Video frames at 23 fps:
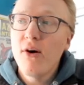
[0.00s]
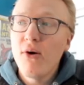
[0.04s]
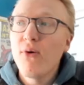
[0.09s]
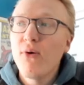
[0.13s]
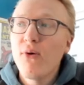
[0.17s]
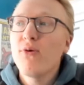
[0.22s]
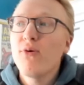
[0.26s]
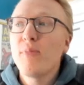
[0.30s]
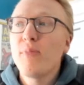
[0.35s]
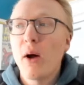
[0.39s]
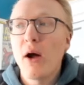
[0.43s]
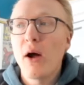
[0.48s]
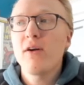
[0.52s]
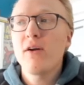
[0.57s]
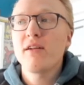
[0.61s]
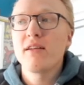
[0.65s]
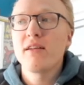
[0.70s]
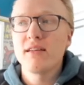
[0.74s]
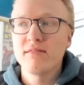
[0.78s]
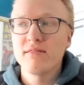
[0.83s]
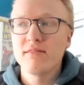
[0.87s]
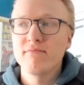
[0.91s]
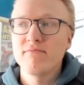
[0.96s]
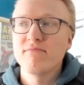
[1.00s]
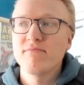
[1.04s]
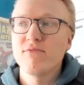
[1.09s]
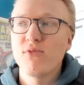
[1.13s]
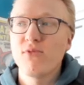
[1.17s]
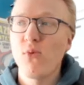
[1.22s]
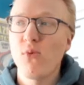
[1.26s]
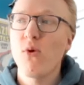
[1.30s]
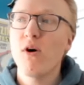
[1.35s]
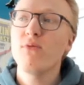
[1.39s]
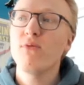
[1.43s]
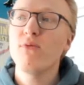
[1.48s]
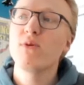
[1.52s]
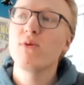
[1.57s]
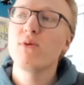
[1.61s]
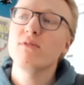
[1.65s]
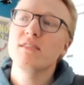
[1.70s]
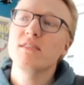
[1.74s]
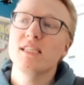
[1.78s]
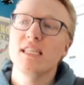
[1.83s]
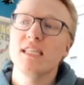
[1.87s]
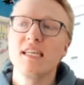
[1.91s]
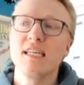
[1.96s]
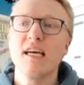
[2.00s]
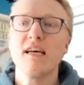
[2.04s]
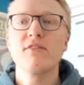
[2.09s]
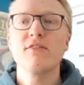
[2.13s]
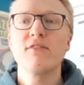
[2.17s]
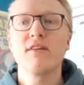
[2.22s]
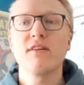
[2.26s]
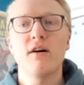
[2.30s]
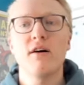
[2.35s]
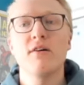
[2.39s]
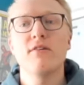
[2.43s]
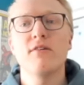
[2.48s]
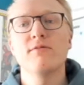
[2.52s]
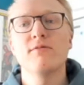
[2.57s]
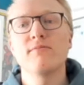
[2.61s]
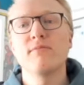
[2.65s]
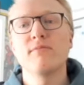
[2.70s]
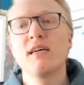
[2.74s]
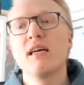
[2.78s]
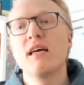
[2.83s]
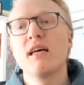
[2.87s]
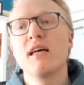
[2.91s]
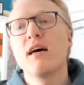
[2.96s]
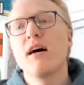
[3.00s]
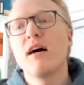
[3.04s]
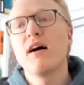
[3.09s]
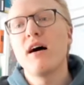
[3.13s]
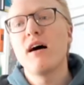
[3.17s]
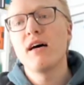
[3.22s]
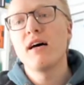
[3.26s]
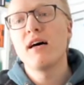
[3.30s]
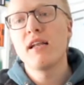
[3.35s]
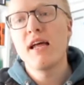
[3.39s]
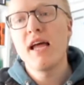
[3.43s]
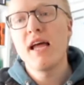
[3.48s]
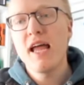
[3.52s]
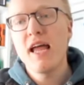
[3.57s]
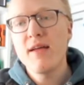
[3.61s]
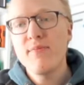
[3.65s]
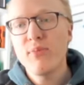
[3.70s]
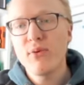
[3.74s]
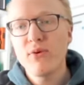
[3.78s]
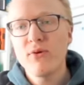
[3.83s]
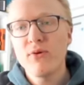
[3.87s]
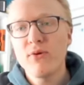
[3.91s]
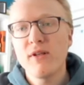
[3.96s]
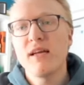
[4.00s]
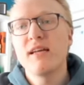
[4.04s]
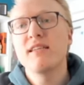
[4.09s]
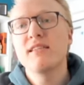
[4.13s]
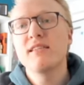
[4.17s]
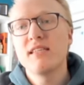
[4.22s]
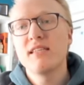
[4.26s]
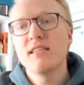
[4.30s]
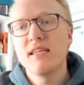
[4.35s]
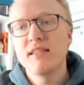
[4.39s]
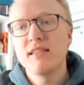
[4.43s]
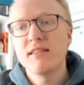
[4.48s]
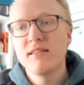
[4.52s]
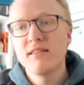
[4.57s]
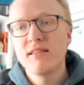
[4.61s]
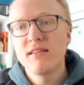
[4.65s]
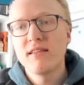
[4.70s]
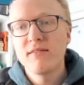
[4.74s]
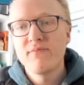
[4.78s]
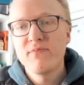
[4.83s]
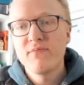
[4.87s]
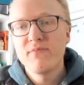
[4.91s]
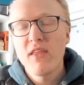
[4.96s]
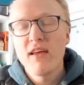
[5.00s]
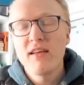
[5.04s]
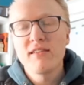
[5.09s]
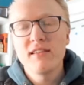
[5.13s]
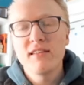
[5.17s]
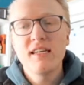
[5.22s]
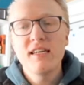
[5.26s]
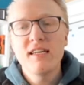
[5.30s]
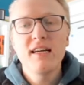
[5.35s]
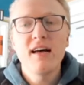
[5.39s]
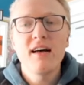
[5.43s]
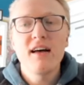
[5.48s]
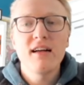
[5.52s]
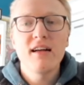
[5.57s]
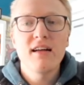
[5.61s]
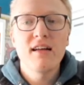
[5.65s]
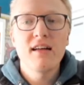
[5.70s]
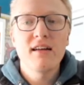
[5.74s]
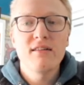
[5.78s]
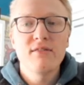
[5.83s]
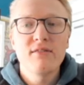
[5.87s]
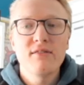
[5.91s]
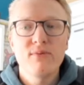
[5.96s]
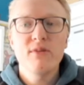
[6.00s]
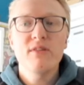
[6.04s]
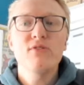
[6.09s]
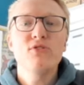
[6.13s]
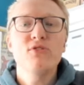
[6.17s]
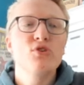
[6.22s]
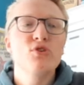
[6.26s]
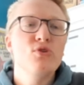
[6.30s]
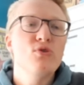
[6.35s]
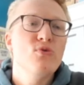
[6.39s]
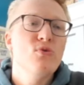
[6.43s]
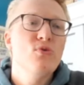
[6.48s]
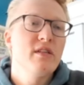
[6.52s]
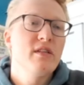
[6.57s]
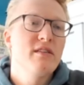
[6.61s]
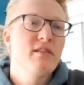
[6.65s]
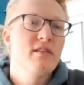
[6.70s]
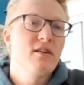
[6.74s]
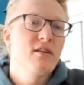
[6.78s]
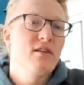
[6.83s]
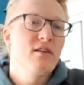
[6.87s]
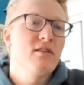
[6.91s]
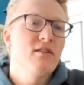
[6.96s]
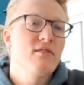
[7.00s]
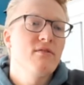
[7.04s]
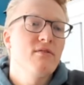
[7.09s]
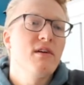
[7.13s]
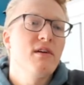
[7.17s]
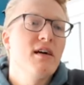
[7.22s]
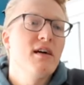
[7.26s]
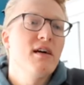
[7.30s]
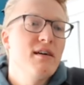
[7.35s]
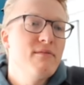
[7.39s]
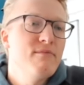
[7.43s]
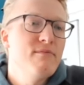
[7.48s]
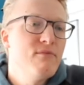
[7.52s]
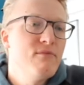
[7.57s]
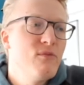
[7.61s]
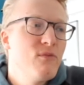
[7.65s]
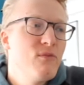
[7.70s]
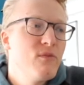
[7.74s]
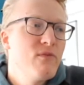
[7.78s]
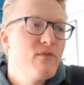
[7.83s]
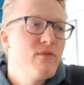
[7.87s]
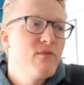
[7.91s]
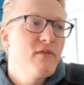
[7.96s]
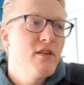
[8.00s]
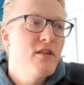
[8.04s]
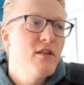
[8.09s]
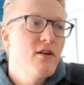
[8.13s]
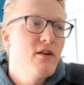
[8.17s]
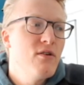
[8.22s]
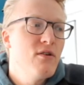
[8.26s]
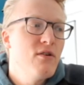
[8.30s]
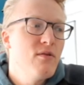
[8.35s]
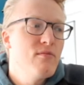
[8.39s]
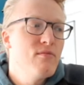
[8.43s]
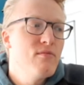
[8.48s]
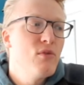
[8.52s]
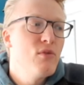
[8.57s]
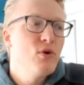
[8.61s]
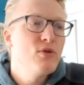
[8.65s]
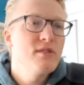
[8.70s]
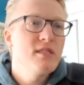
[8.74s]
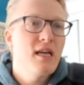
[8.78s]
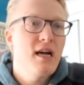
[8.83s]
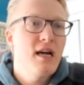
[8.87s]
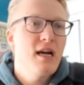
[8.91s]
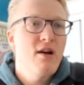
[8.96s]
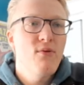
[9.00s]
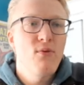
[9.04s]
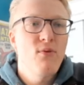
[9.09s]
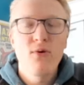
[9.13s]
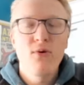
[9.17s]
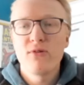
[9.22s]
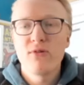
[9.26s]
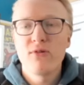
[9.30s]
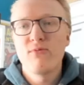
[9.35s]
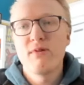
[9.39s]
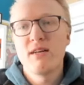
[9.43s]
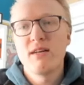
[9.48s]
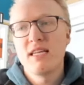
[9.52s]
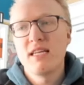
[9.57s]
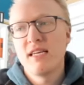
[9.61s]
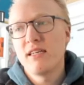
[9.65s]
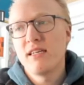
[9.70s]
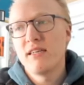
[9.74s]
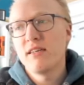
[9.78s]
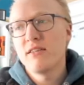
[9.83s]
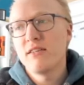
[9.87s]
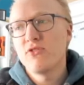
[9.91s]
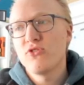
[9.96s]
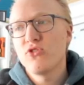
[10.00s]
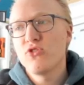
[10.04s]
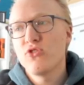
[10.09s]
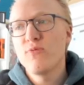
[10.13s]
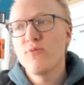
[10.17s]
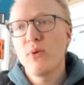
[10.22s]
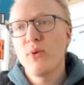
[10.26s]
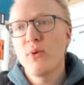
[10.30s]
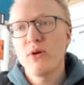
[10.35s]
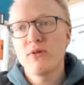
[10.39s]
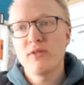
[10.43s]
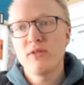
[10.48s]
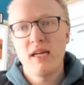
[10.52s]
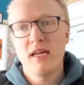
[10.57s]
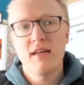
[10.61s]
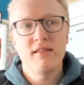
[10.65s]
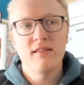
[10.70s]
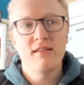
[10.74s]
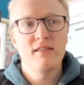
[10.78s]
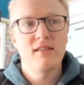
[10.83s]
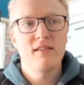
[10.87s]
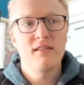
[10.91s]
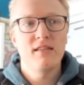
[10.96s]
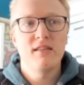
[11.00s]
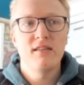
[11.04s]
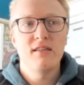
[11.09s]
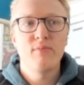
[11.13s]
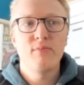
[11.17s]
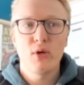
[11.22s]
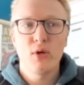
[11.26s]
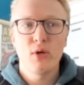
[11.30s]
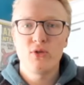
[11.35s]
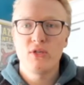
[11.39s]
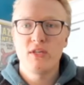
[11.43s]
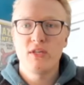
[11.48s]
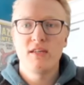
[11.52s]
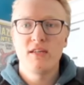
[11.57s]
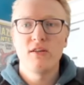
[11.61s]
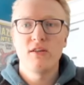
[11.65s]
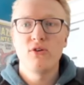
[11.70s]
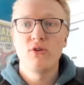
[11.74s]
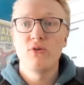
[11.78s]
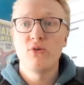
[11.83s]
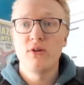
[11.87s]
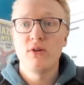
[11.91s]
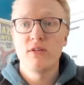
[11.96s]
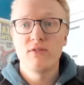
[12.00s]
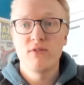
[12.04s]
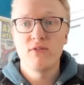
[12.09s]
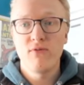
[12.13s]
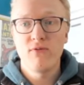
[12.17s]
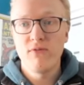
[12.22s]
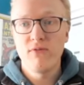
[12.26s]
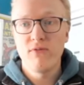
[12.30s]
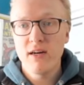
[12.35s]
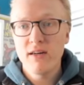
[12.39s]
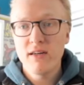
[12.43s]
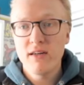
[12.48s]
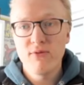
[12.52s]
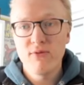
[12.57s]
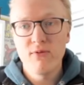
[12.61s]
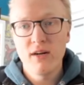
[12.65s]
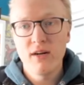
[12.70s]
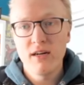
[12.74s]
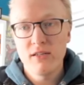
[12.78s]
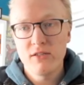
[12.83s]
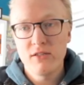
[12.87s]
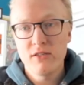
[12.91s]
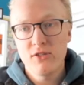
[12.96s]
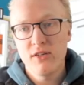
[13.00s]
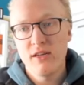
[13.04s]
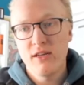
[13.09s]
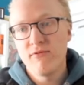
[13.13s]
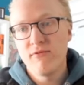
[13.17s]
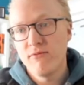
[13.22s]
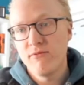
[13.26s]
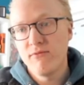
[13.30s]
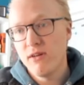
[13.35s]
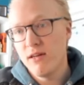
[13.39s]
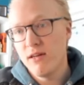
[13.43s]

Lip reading: old party, One World Together at Home, on April 18th. Lady Gaga, what do you do when you're multi-award winning, super talented person who is very rich and